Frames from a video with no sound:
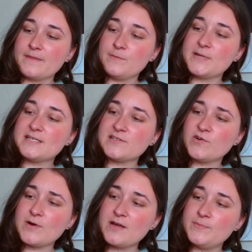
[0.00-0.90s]
yeah, so
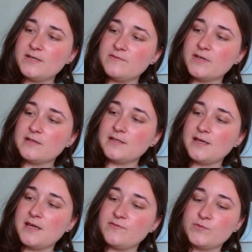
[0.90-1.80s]
quite a bit of yarn
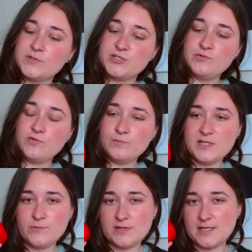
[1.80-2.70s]
left, which
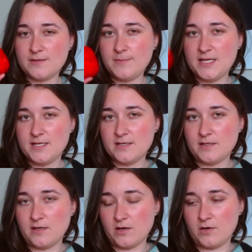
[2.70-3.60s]
normally would then
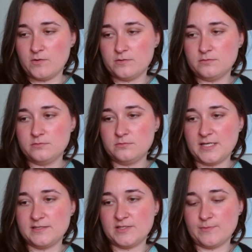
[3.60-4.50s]
immediately go
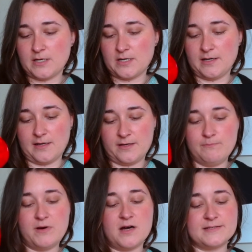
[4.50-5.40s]
into my
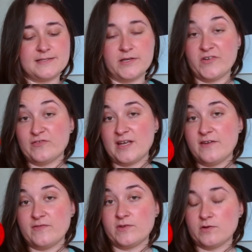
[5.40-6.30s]
basket of
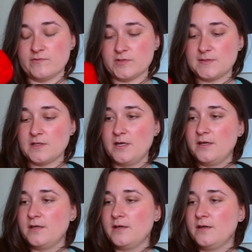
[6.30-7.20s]
leftovers,
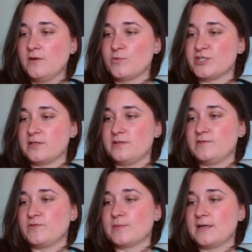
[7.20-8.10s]
which I
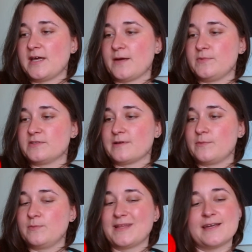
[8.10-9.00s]
use for my Happy
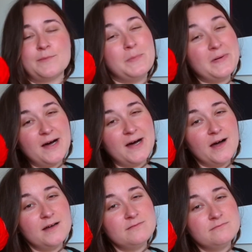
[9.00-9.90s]
Scrappy blanket.
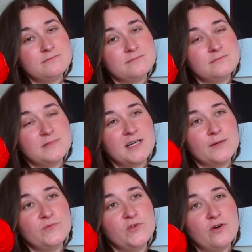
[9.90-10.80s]
But
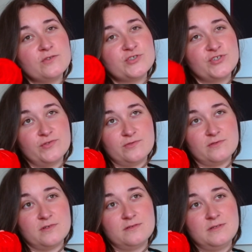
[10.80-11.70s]
I'm not
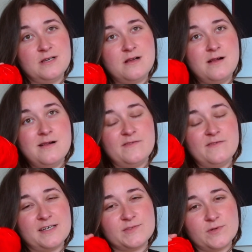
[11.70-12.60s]
sure if
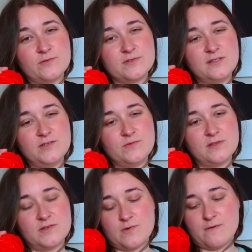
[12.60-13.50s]
that's what I want to do with
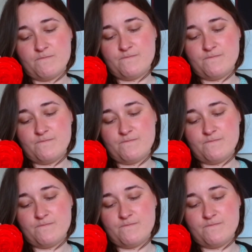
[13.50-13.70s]
this one.